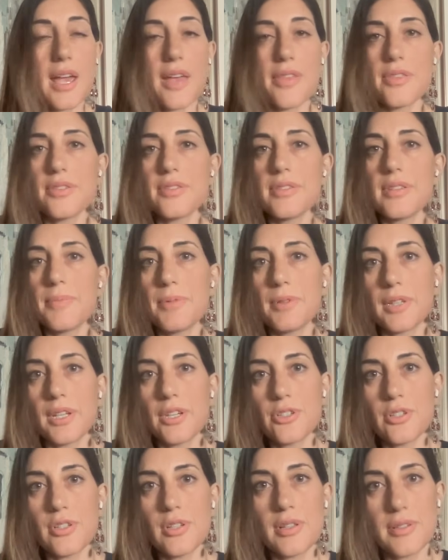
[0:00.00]

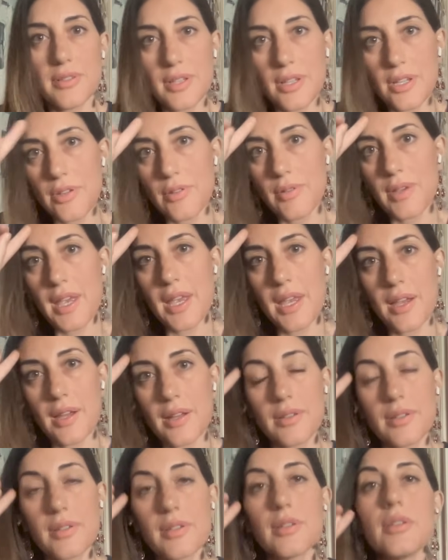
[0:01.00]
stipulation is that you
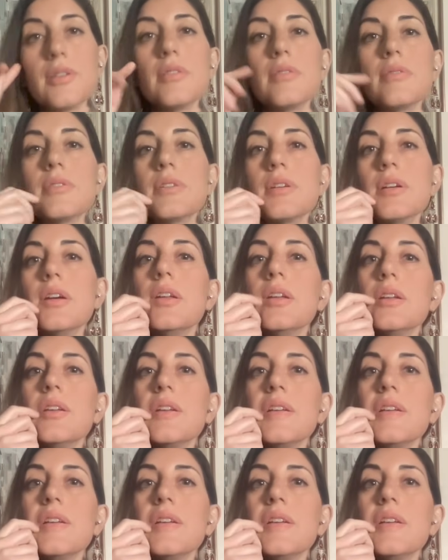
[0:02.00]
can't use it